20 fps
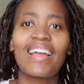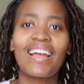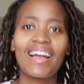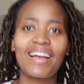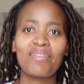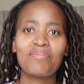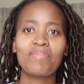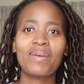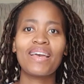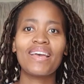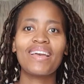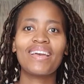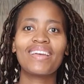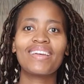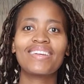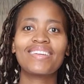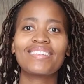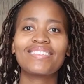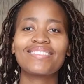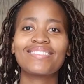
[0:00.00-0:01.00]
I'm
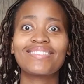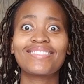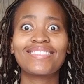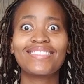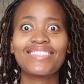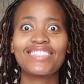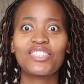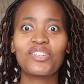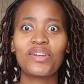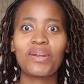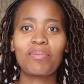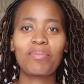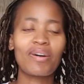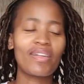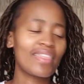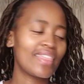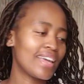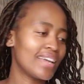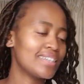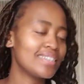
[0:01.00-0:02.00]
back. Sorry
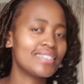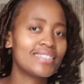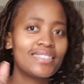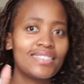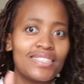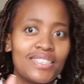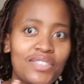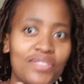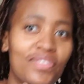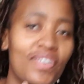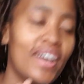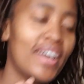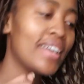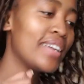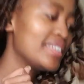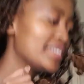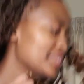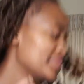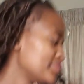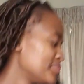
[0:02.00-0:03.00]
about that. She's
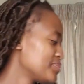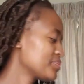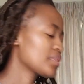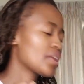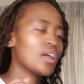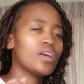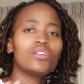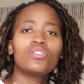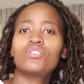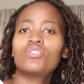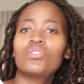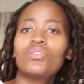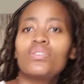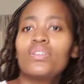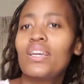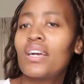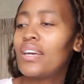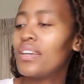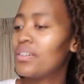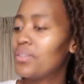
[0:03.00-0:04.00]
fine. So
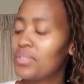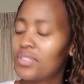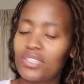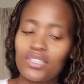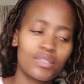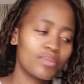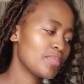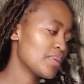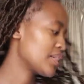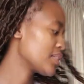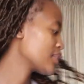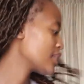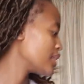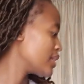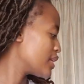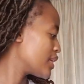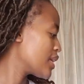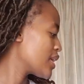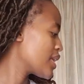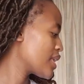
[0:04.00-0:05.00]
yeah, it was just
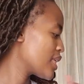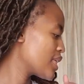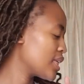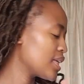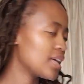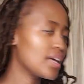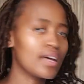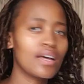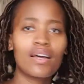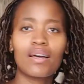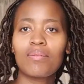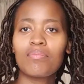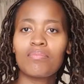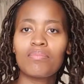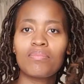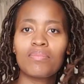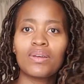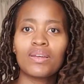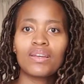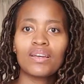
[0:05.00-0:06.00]
bulky.
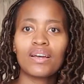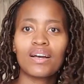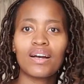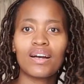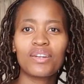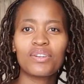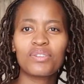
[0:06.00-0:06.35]
I